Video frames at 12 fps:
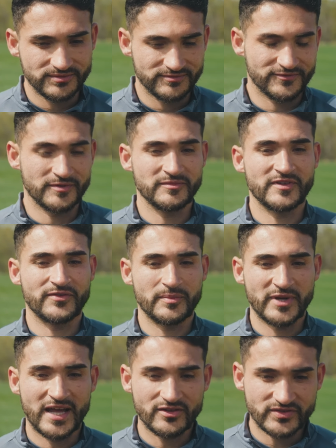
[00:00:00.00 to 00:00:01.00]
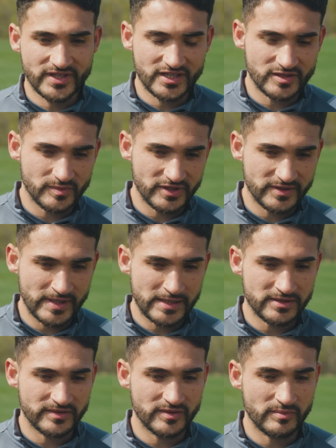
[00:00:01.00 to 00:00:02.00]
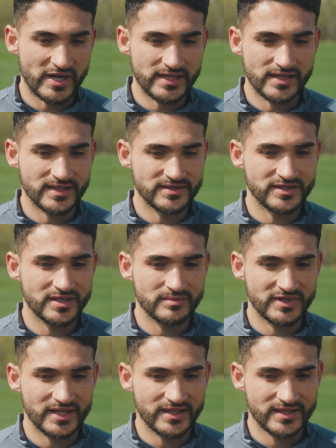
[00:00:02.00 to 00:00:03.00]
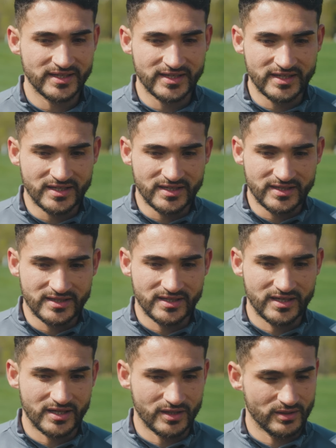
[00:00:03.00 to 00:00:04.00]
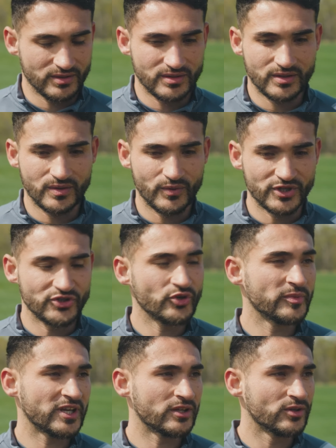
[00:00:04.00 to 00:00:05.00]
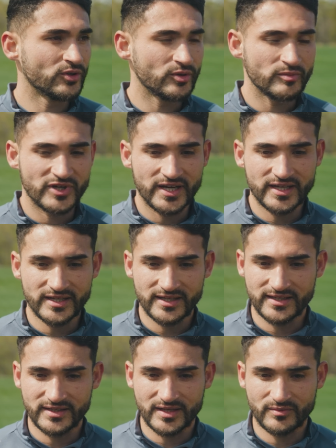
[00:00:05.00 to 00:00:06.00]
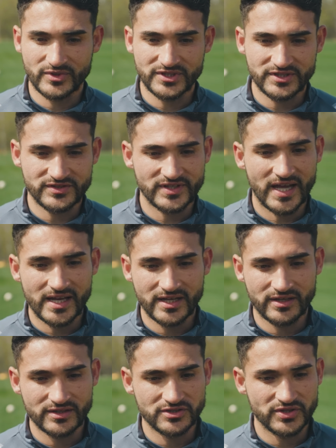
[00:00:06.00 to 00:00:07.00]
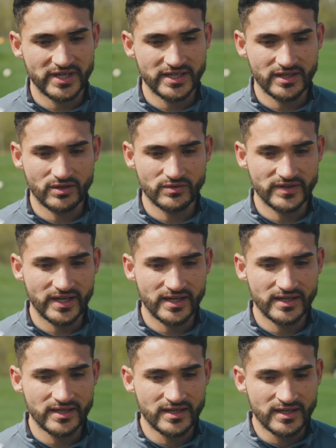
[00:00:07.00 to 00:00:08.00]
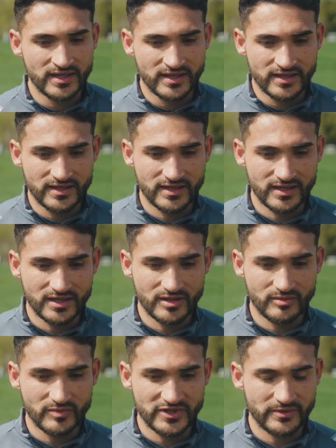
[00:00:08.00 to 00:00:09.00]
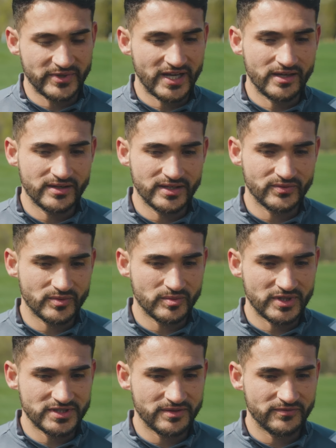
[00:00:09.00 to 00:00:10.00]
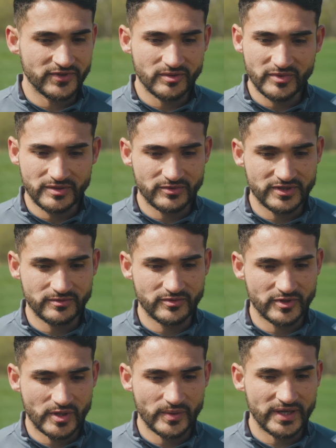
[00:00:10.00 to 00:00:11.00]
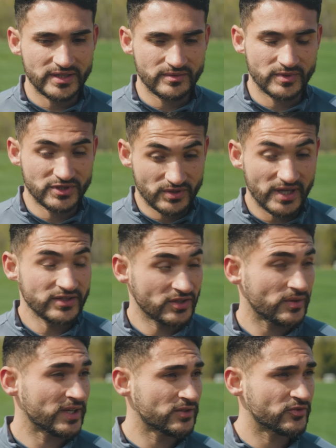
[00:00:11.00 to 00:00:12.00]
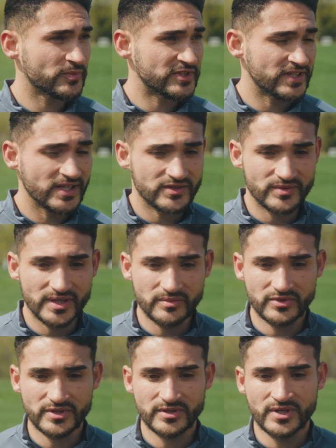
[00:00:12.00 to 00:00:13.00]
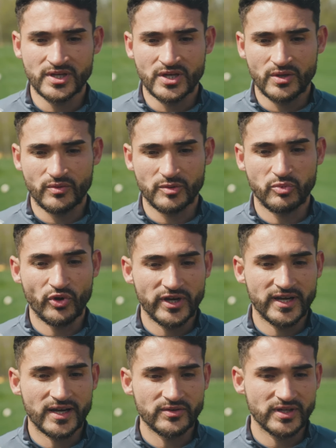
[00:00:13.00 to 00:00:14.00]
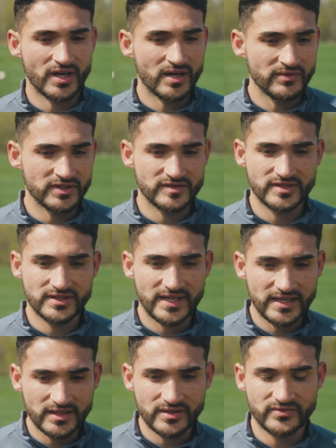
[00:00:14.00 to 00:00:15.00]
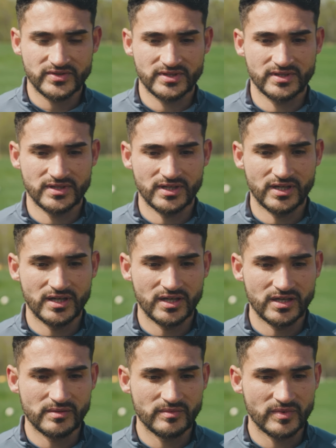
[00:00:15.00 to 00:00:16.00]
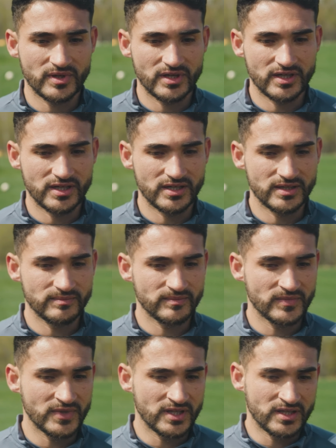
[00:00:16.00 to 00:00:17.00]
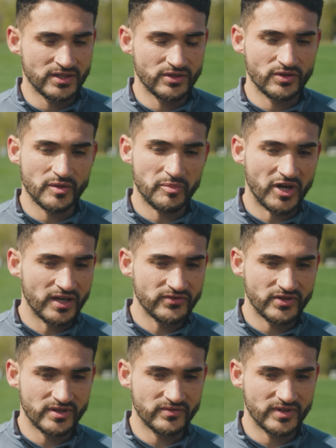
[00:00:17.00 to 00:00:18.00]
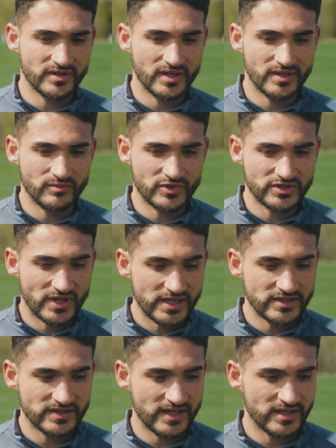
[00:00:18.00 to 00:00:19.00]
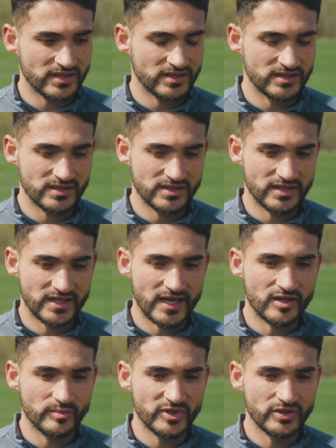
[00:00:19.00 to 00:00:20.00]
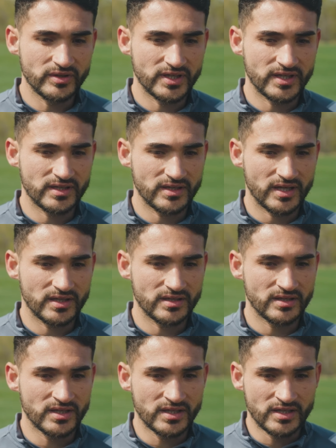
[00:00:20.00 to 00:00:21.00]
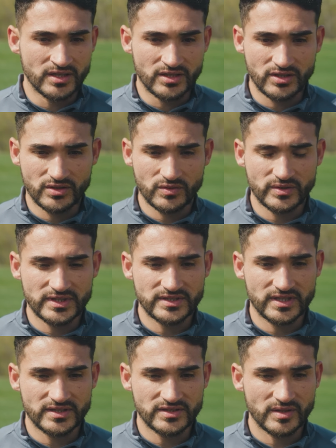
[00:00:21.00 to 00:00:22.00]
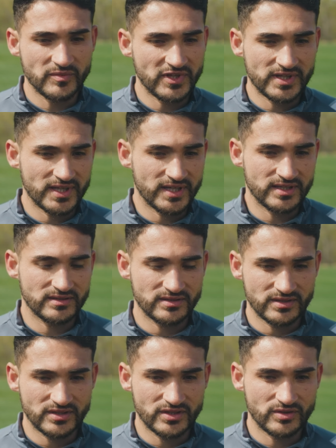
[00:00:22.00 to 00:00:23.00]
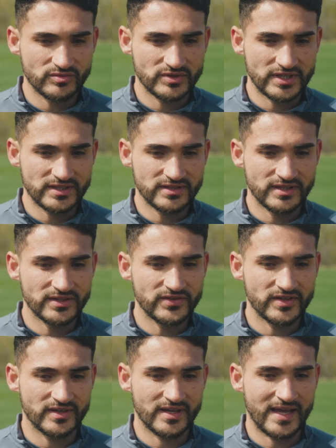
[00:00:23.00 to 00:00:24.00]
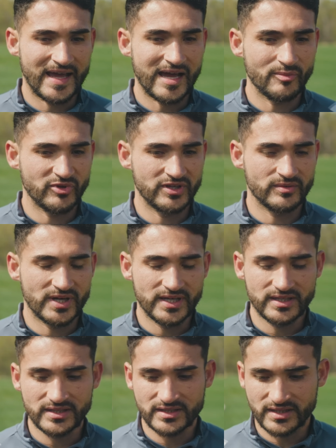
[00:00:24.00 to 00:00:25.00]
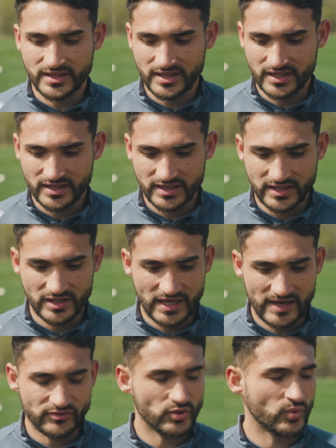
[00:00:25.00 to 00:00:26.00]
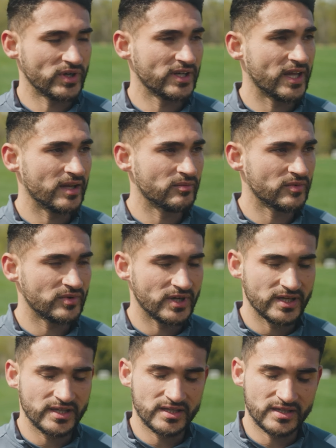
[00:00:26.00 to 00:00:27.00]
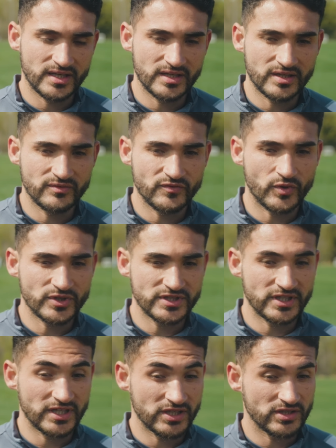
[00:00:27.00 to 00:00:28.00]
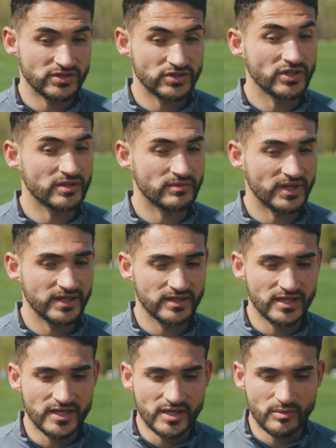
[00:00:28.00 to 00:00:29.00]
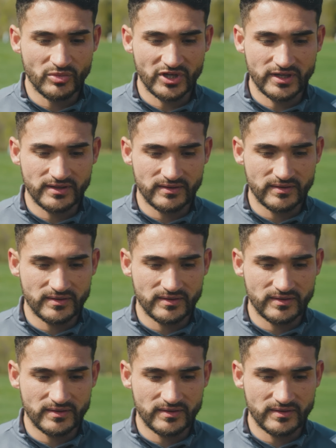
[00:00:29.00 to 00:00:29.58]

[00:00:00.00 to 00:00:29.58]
from an outsider's perspective, it might not seem like we're doom and gloom, right? And we're just sad here in training all day. But the reality is we're watching film and we're trying to correct those mistakes, right? We're pointing out the obvious, the negatives, you know, the positives, and we're trying to take accountability. And you know, it's something that, you know, doesn't happen, right, in after one game, right? And unfortunately it should, right? But